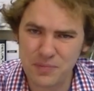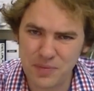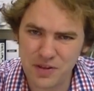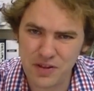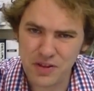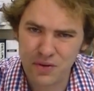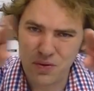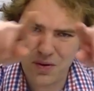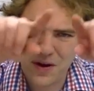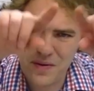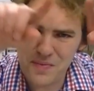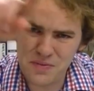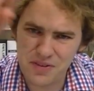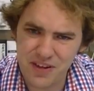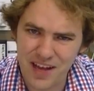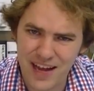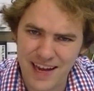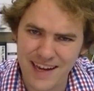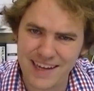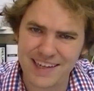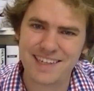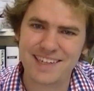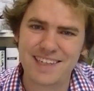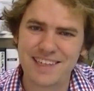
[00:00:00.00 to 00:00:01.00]
be the
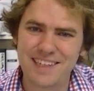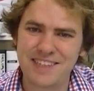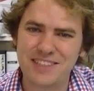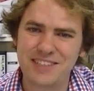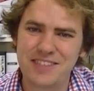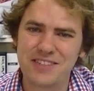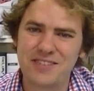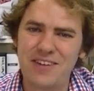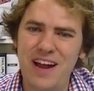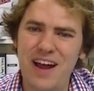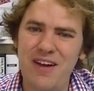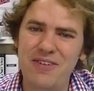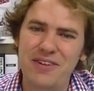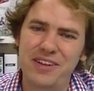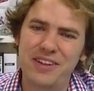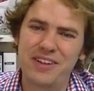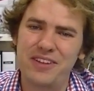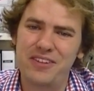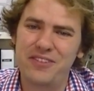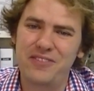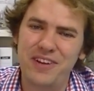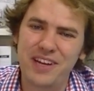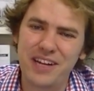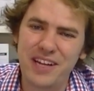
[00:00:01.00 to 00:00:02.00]
website surrounding
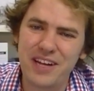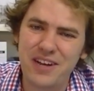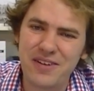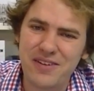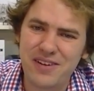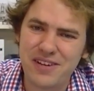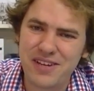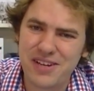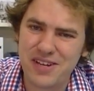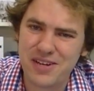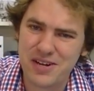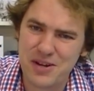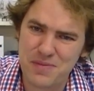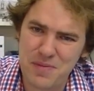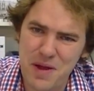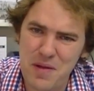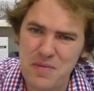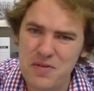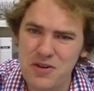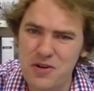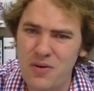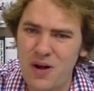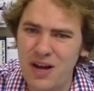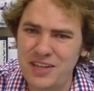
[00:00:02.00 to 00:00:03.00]
this video, or
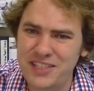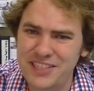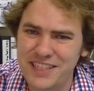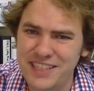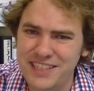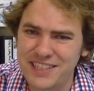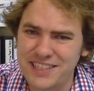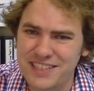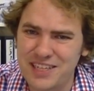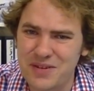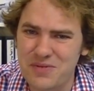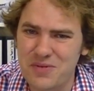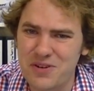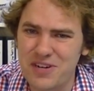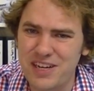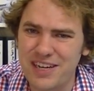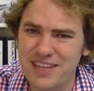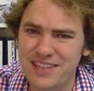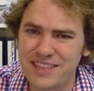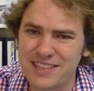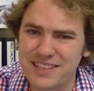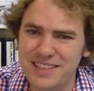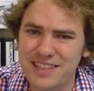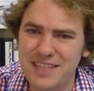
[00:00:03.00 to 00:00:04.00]
maybe you're watching us somewhere
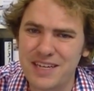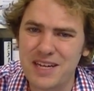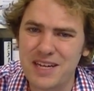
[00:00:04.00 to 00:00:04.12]
else.